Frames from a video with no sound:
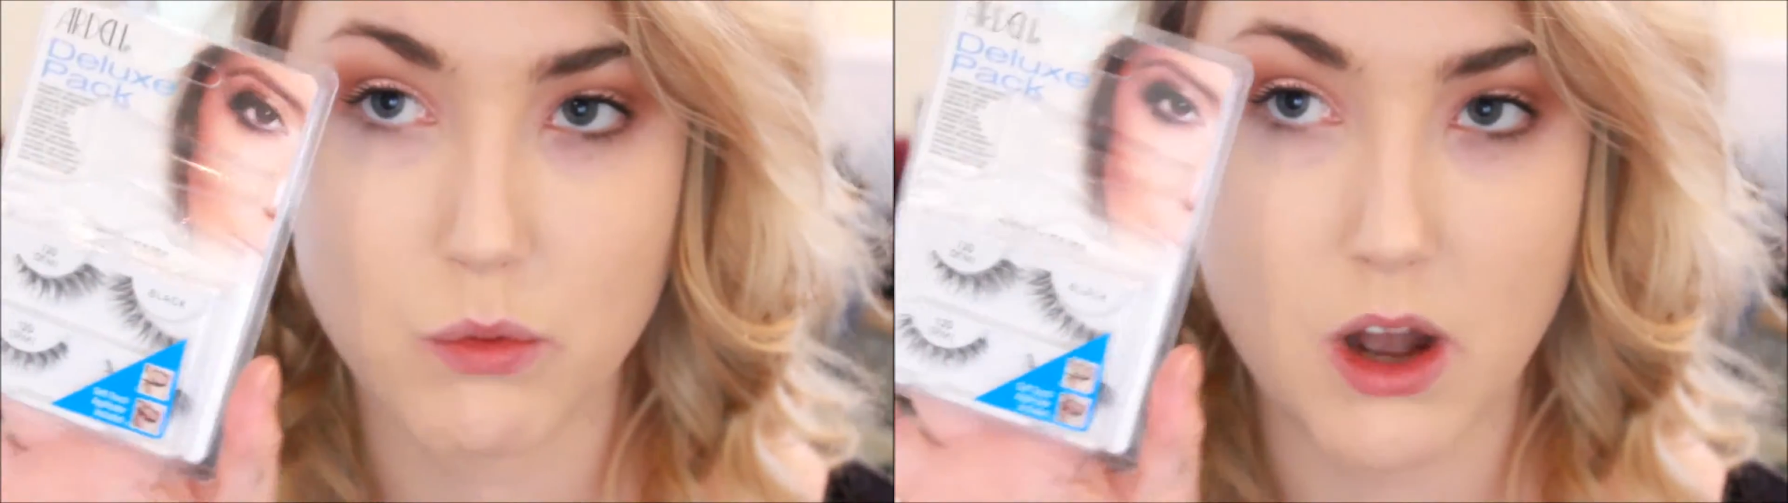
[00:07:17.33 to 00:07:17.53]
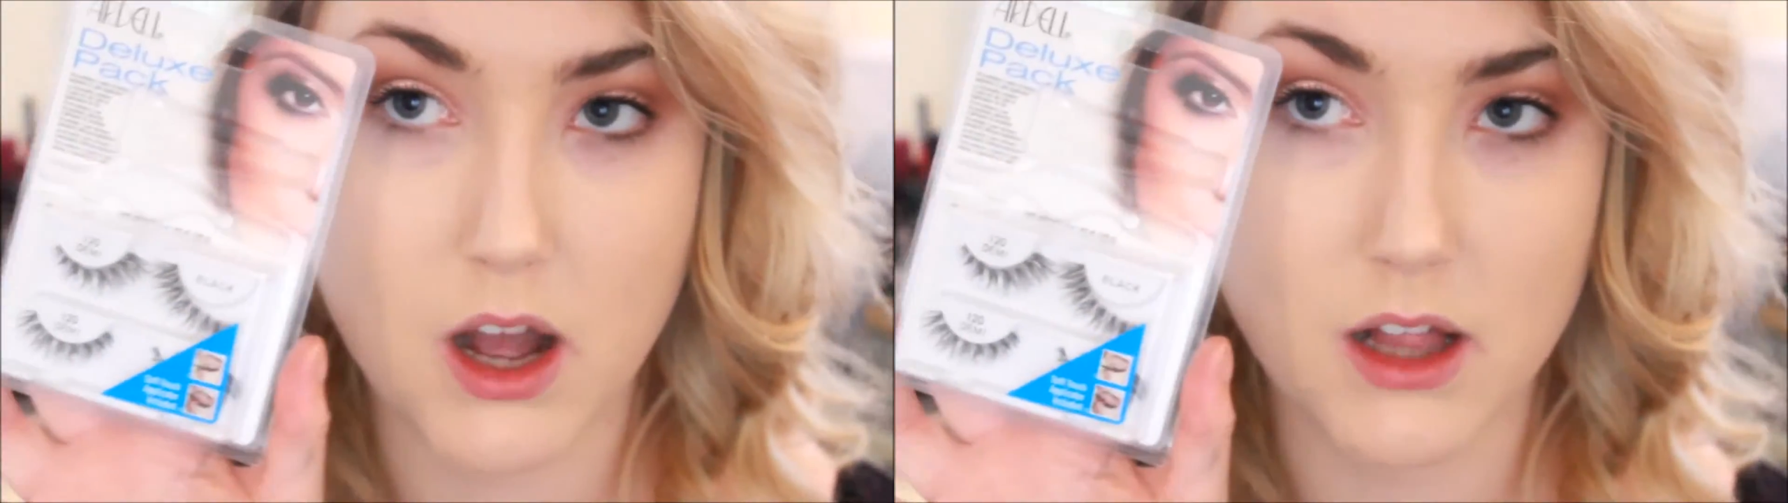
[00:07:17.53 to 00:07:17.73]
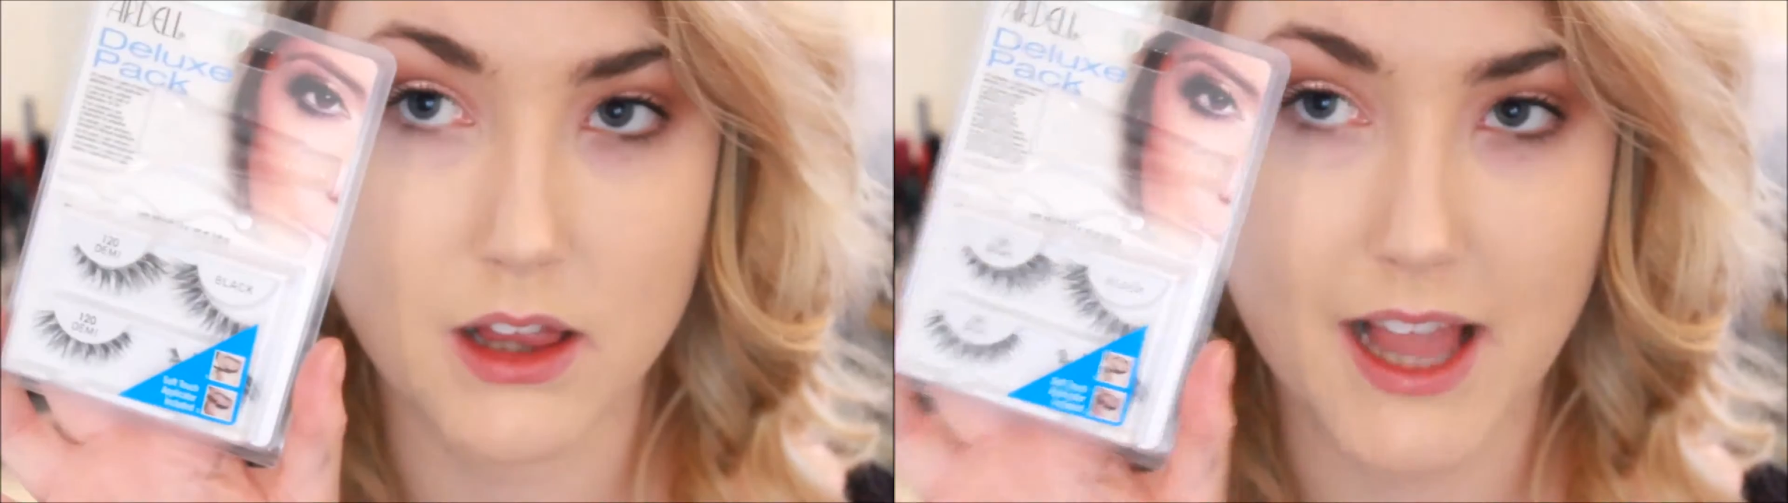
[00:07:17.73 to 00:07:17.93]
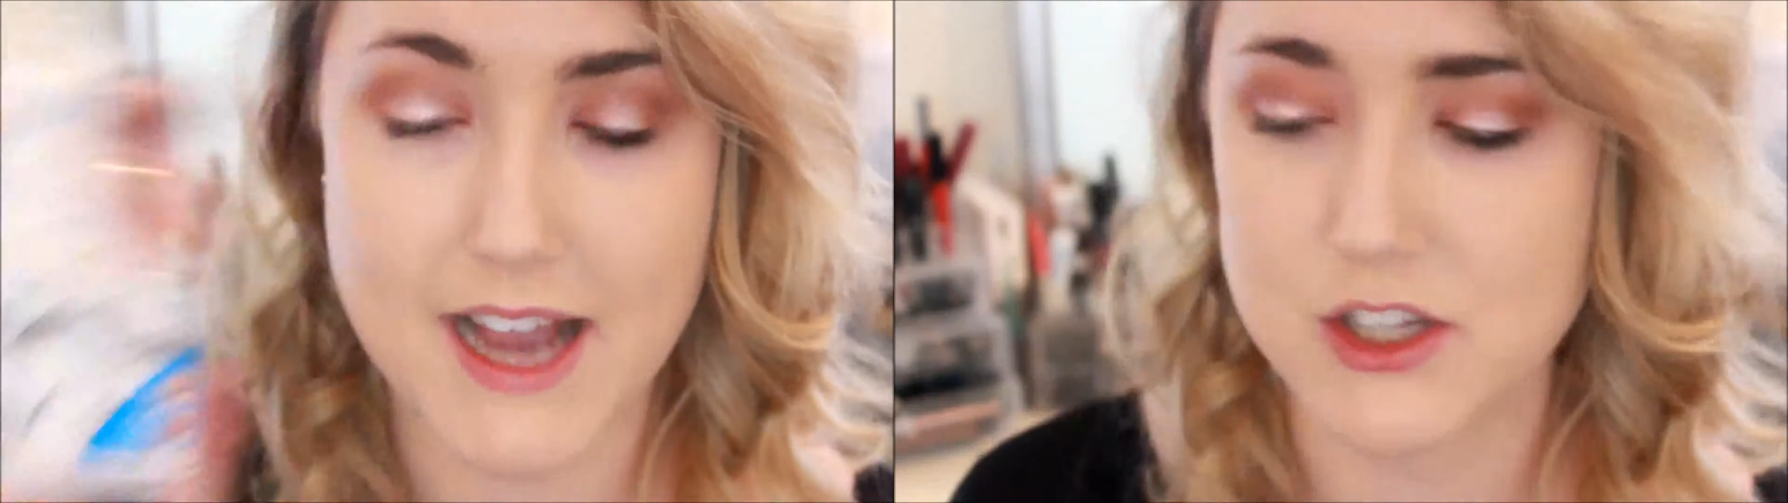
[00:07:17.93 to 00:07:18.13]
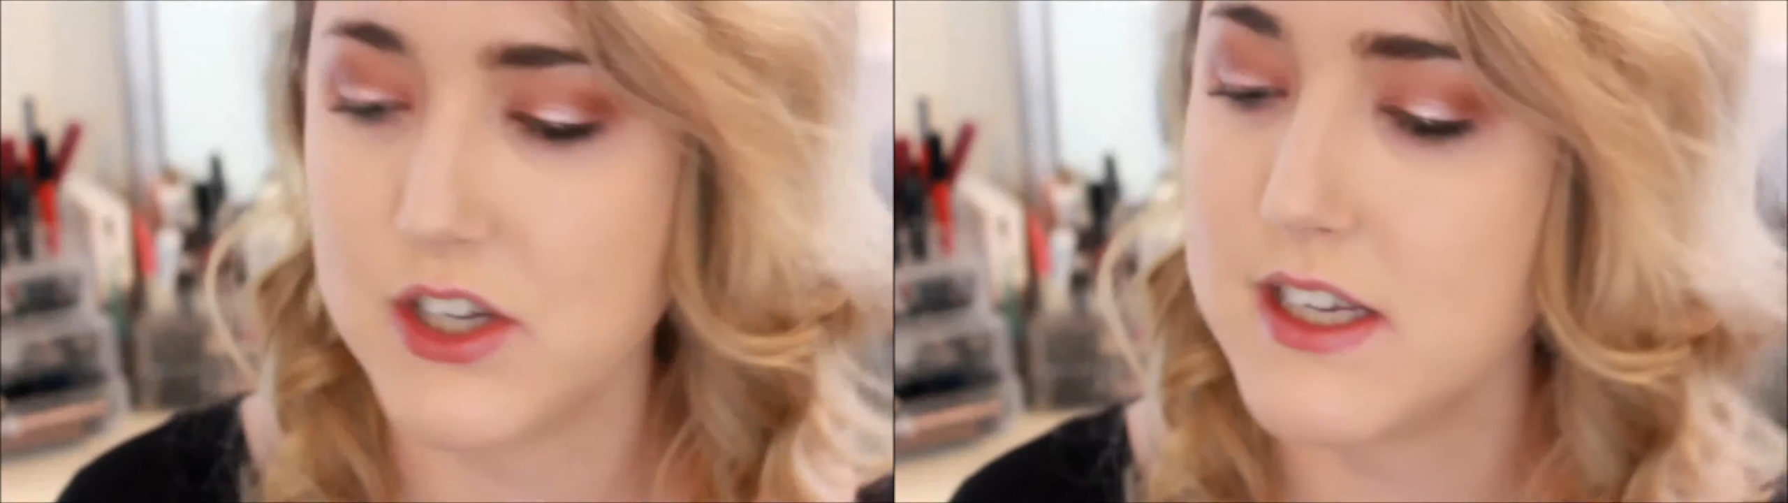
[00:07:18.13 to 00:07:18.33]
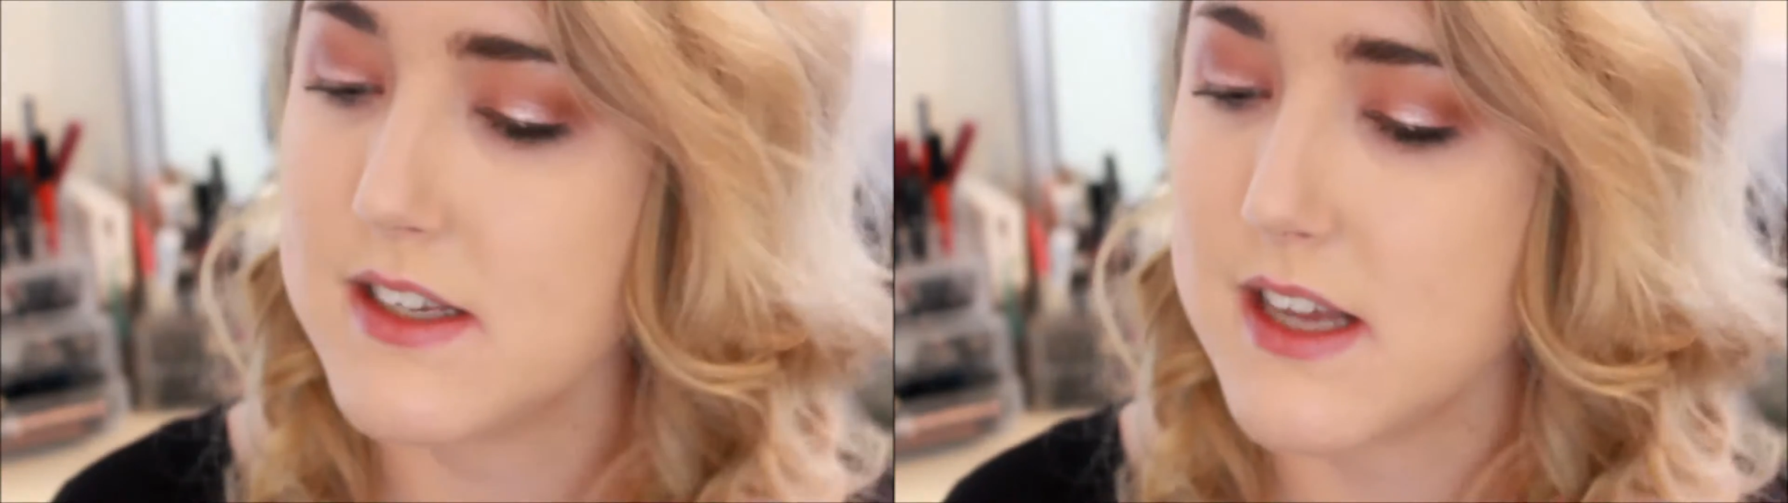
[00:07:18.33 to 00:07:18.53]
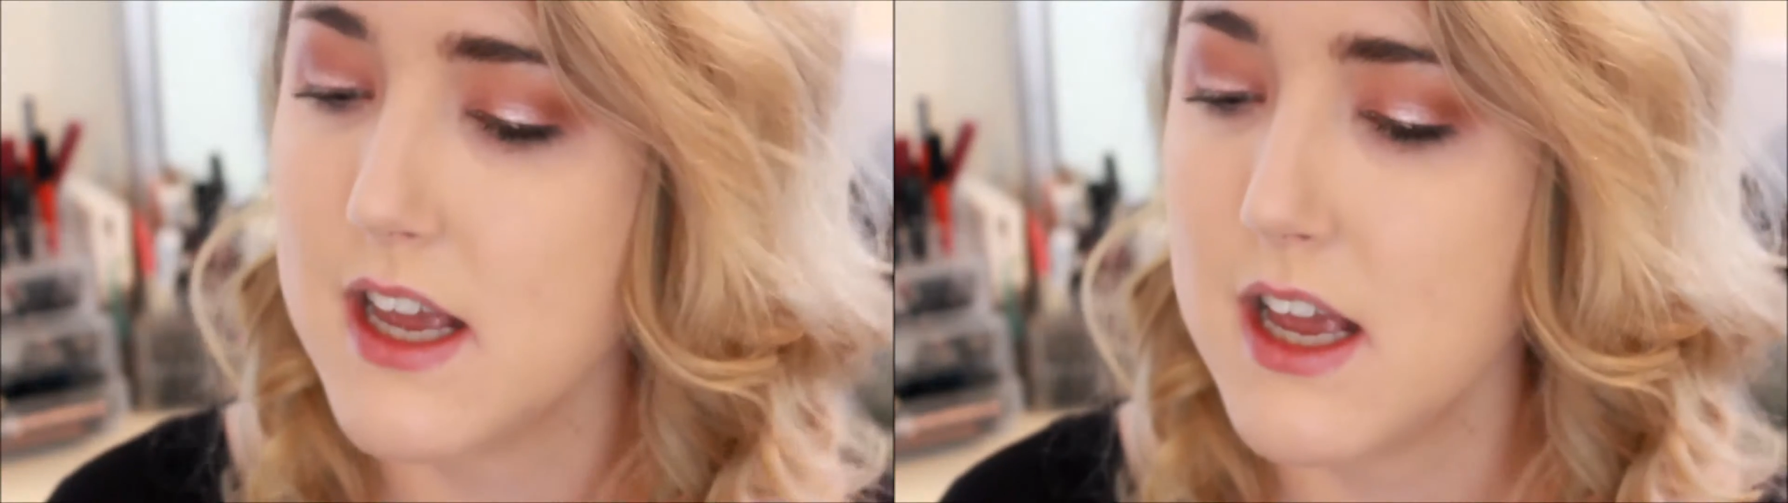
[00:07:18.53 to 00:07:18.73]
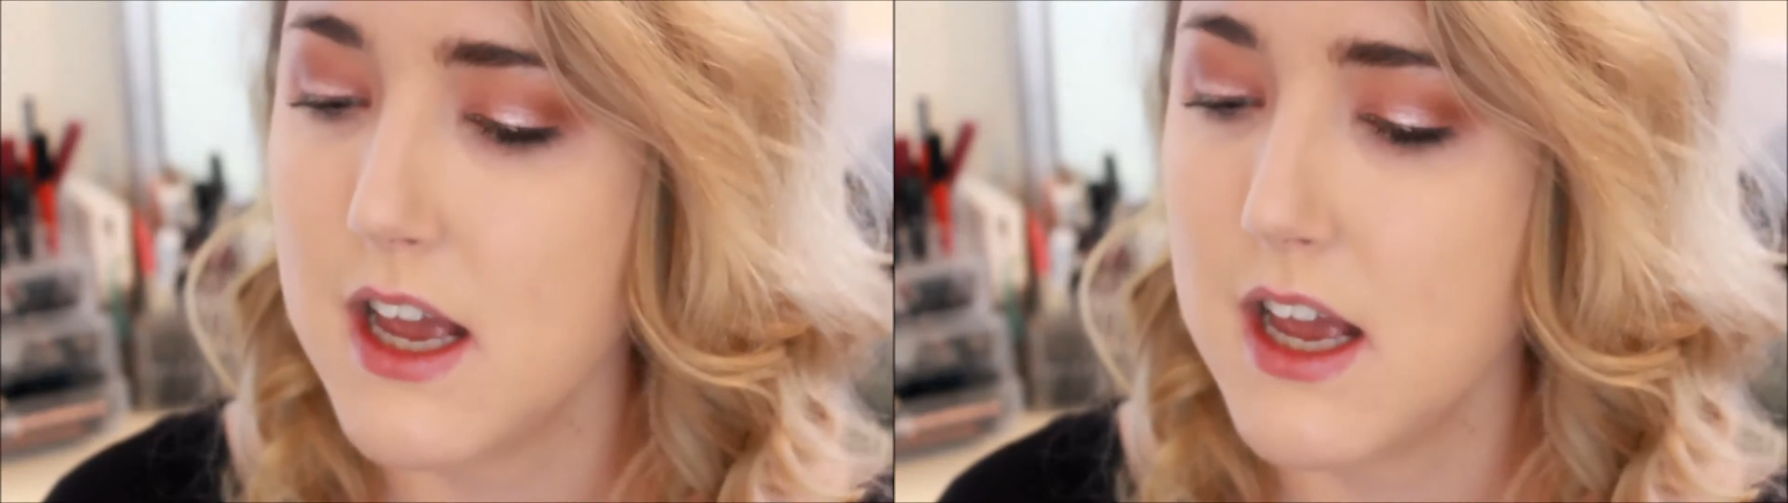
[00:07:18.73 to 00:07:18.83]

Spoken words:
lashes,